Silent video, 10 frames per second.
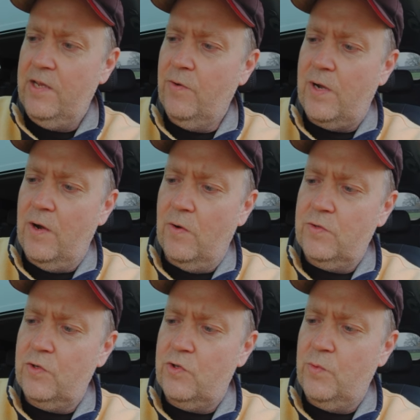You can
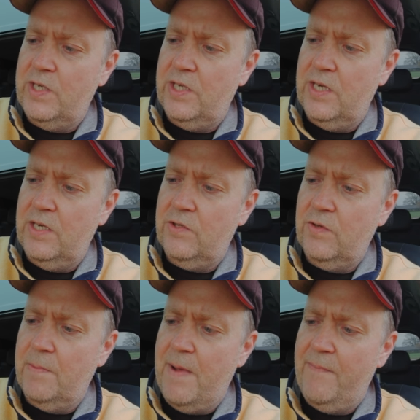also switch it into
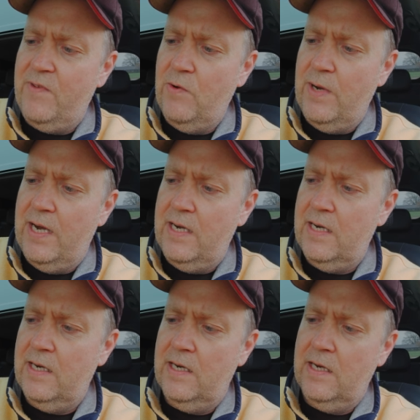the map view here.
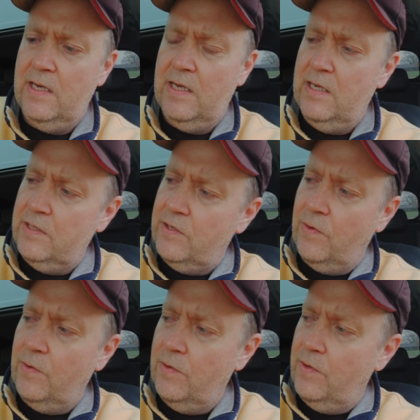
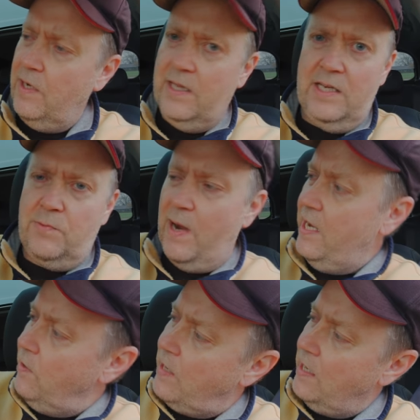So in this way
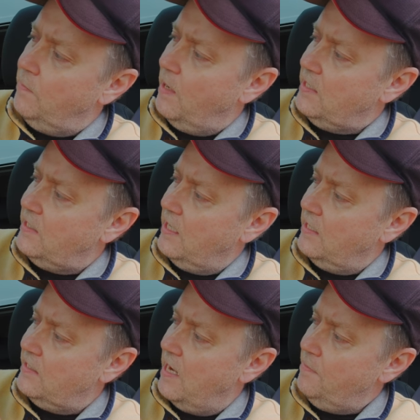you can, by
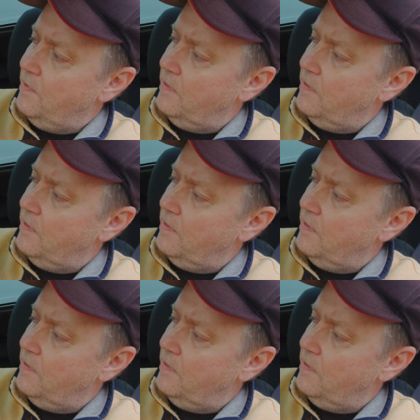single tap,